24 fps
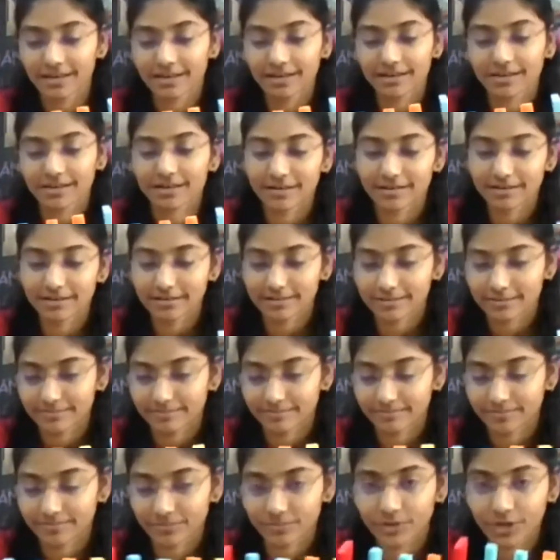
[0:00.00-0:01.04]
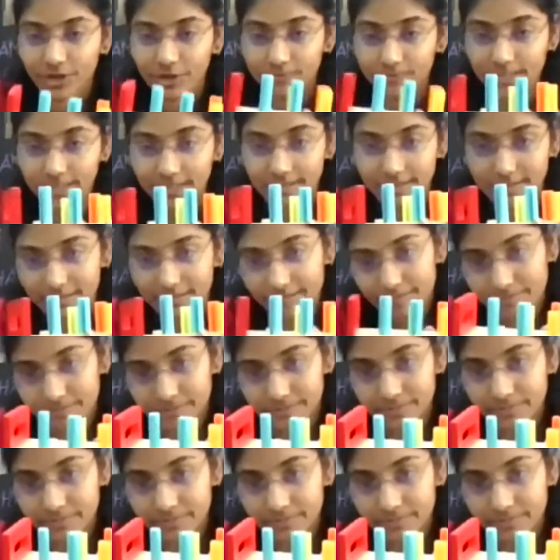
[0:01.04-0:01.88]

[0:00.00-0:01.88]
one of the,